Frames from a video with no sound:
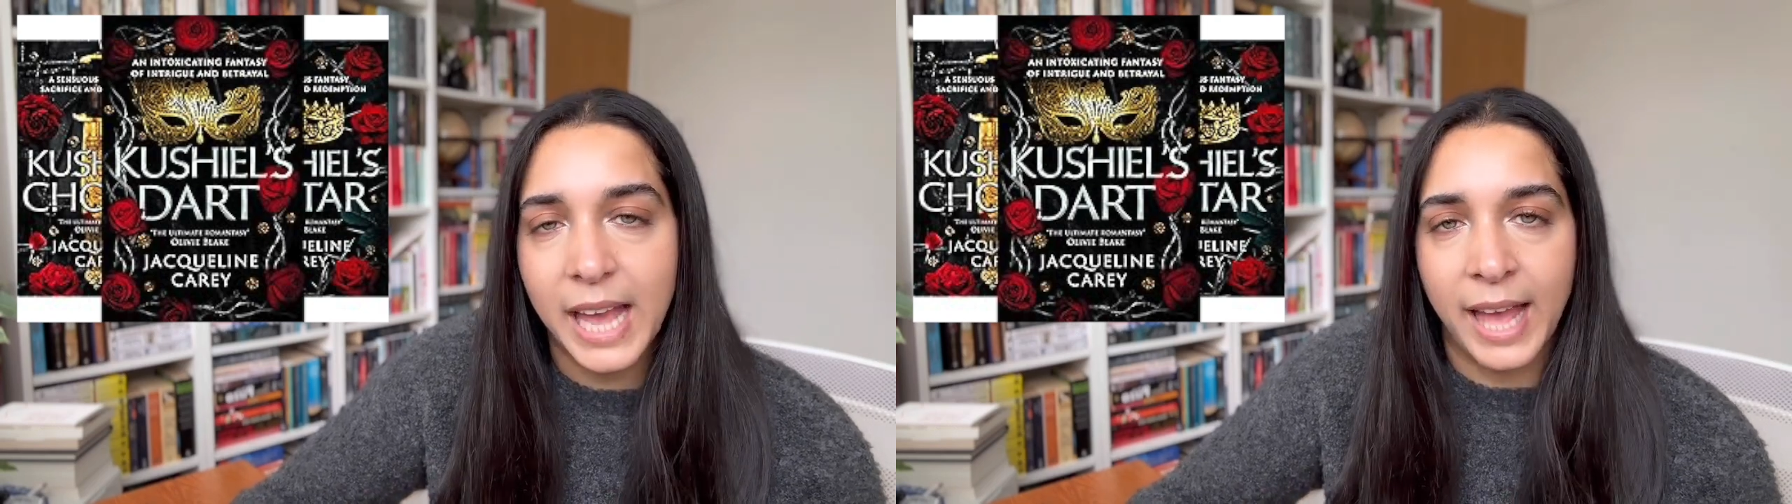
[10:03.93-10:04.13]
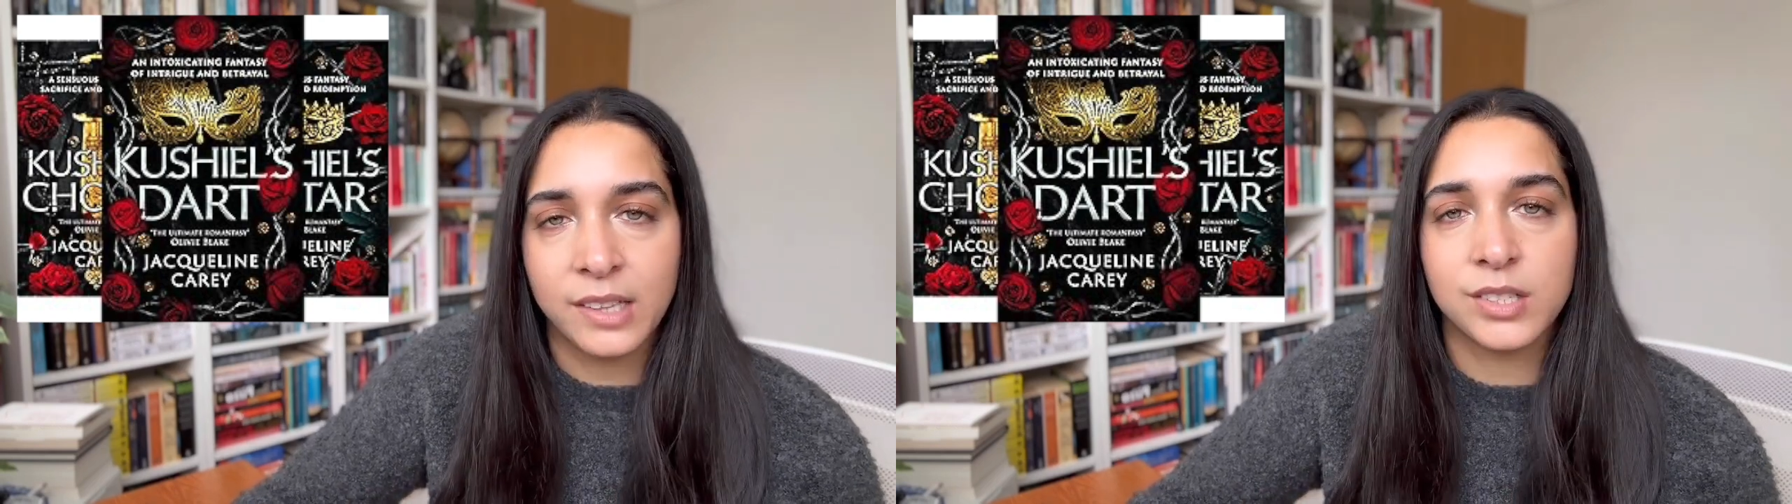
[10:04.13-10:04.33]

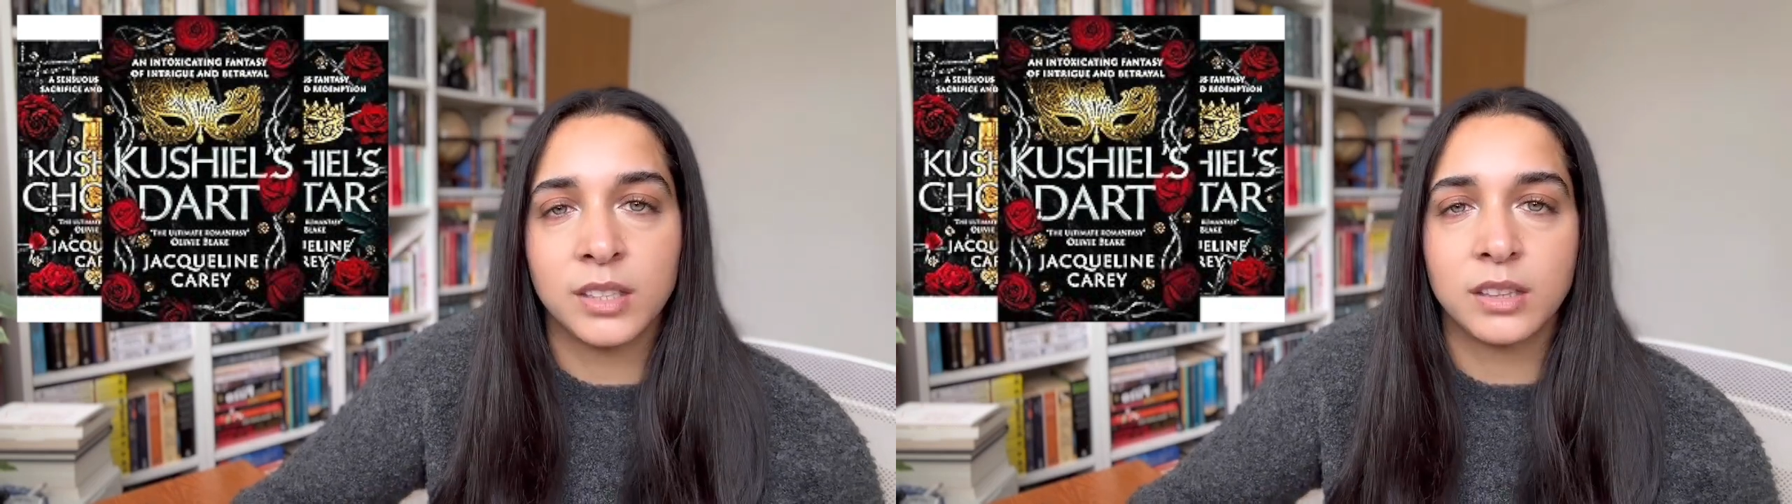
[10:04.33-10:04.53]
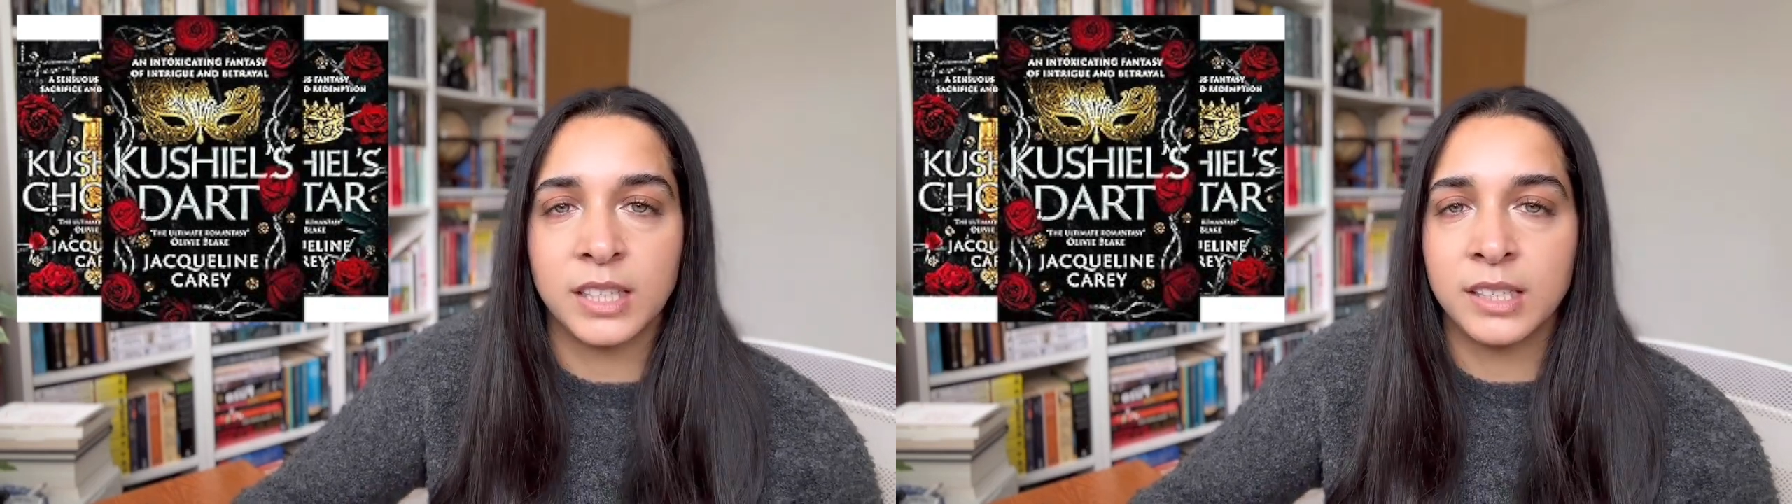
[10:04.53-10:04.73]

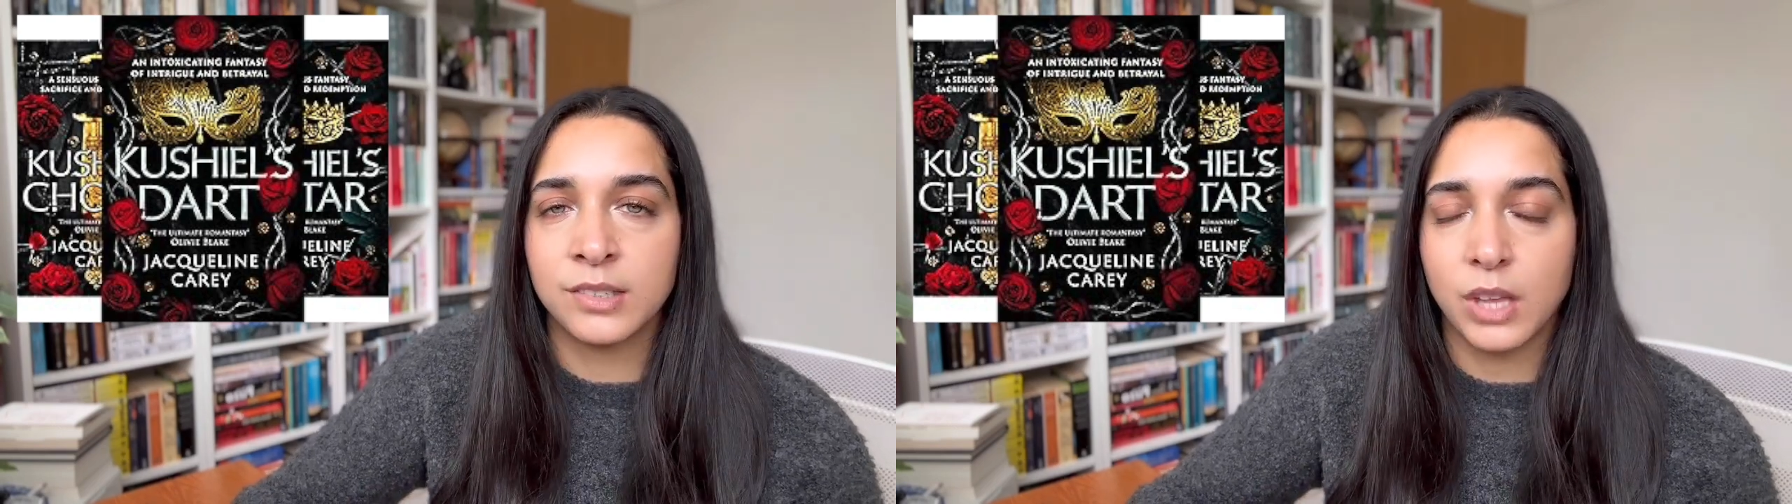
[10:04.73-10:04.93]
excellent things